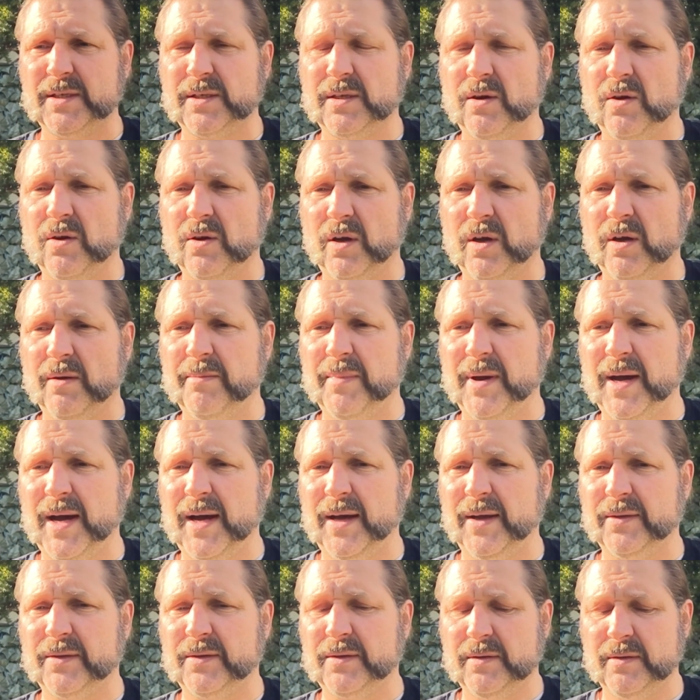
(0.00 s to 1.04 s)
talk
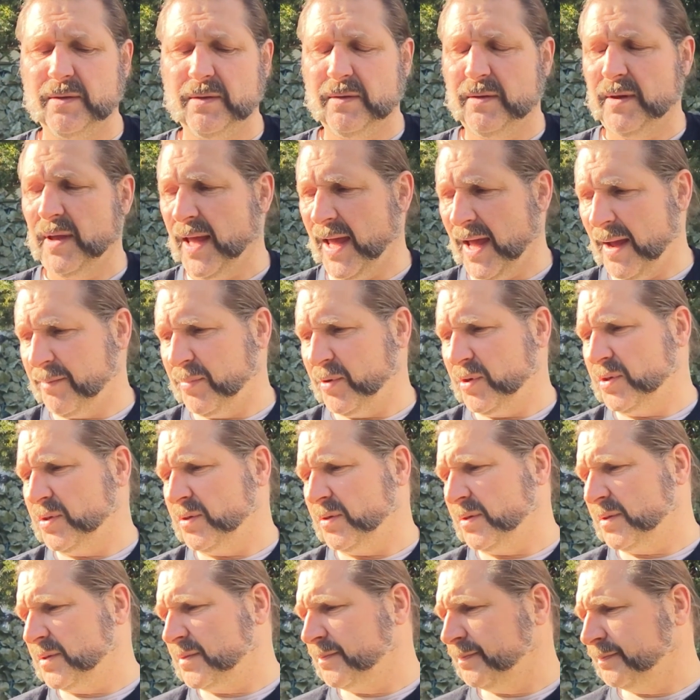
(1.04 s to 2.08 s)
about apertures.